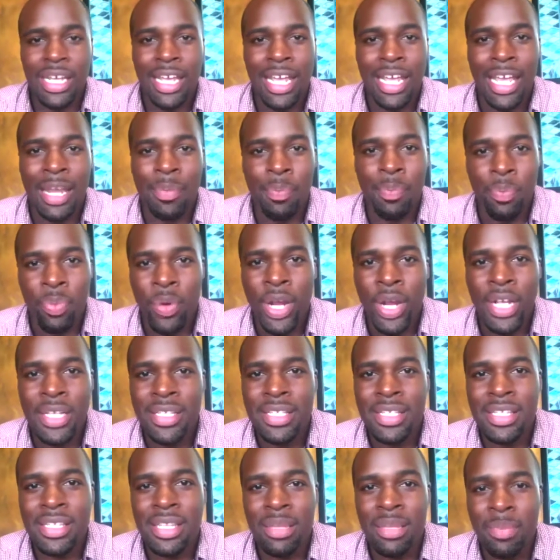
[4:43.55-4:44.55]
it
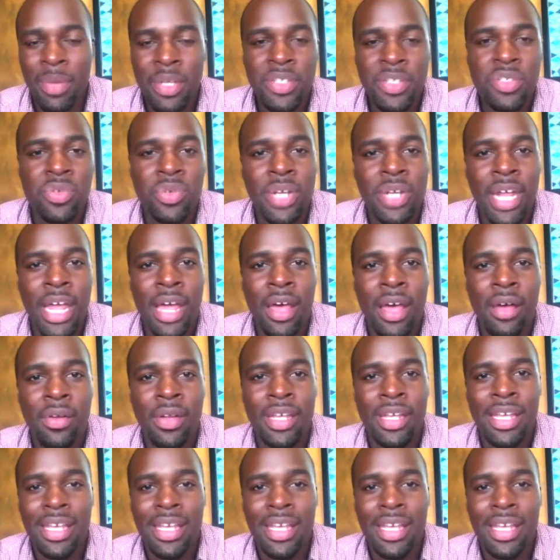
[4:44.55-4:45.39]
breaks the muscle down.